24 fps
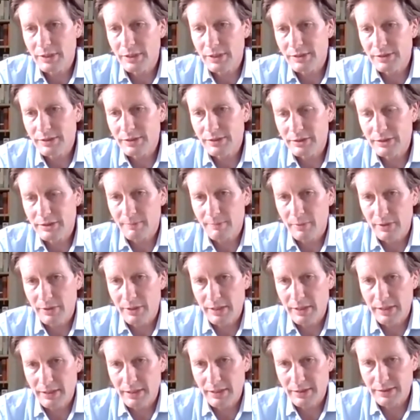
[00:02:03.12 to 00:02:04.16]
is the
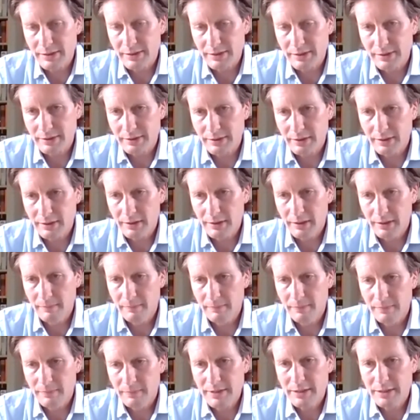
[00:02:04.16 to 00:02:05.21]
Japanese
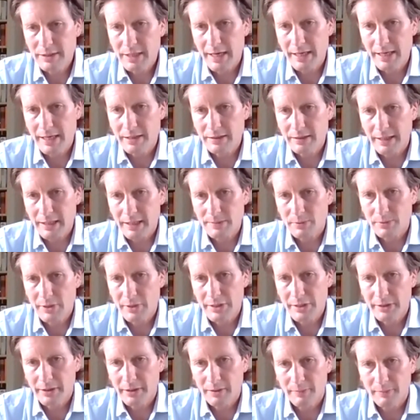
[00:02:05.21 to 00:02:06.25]
state
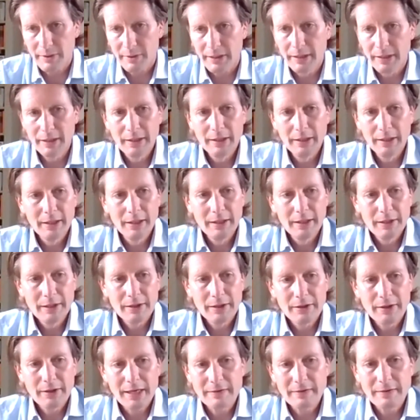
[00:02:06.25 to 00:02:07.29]
exploration company.
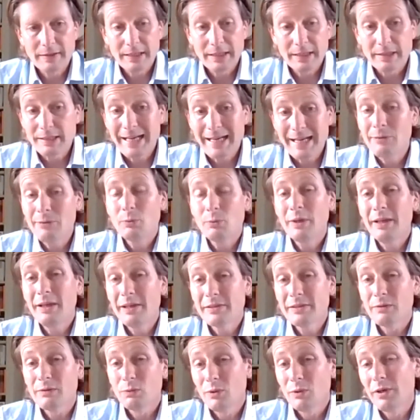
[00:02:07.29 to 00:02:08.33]
They did 10
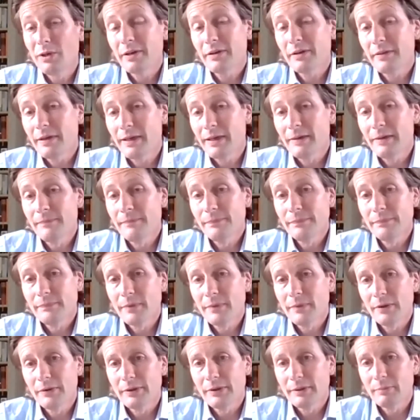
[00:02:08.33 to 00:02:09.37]
years of work there
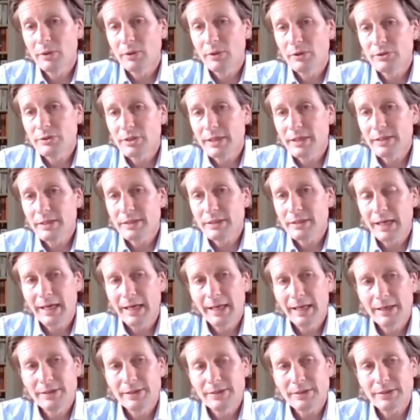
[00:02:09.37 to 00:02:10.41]
on the project,
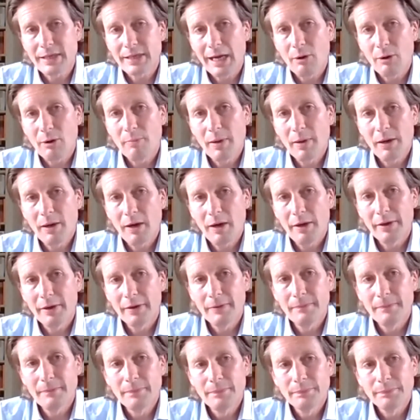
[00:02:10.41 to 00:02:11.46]
and our partner, a
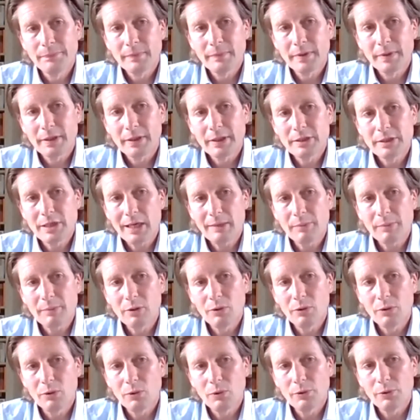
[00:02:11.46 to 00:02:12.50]
chap
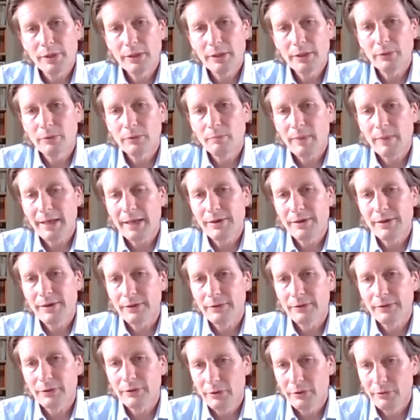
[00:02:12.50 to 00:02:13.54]
called Hilton
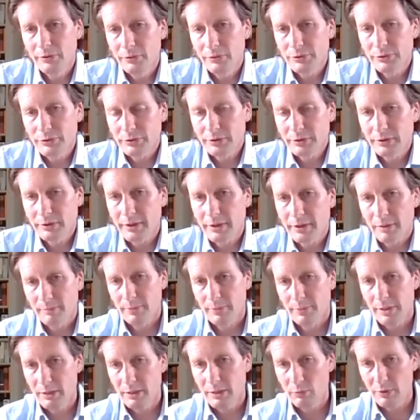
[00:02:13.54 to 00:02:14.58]
Bander, whose
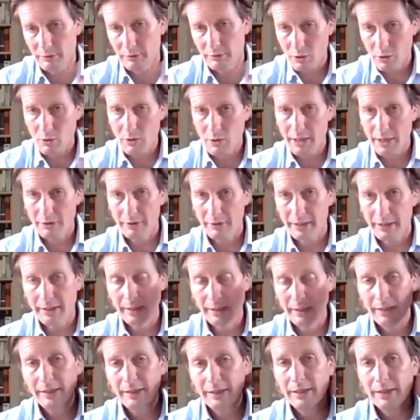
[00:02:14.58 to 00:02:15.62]
company we're acquiring,
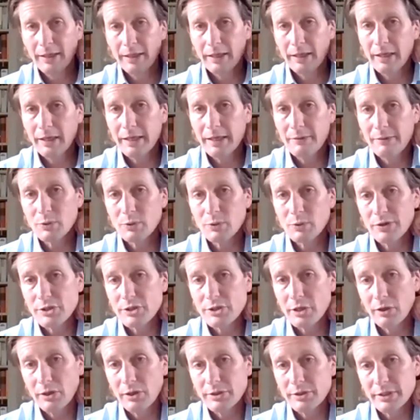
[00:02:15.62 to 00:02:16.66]
he was one of the
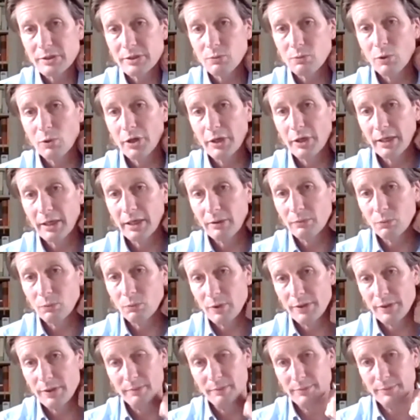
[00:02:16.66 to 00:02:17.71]
geologists working
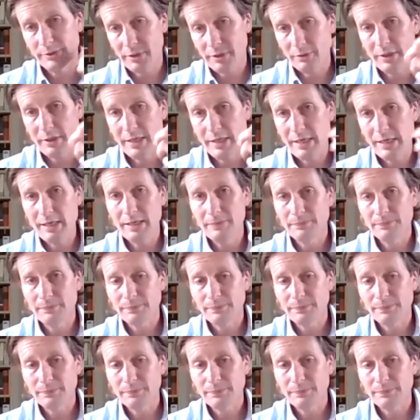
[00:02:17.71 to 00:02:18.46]
with them, so he